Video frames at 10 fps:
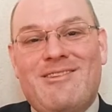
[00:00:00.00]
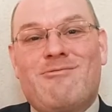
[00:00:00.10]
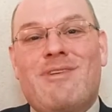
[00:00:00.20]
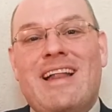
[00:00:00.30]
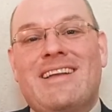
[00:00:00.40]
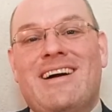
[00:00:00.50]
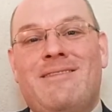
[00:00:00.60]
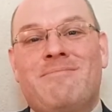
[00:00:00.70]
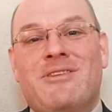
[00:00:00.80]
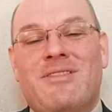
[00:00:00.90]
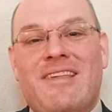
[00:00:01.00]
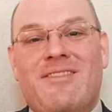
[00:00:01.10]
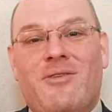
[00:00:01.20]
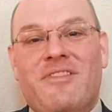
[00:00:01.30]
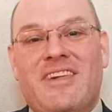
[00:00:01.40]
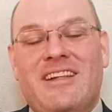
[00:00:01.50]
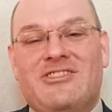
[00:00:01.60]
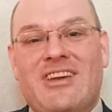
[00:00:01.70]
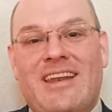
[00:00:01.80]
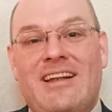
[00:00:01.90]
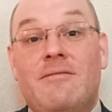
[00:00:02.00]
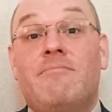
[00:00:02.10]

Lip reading: Welcome to the Soft Skill channel.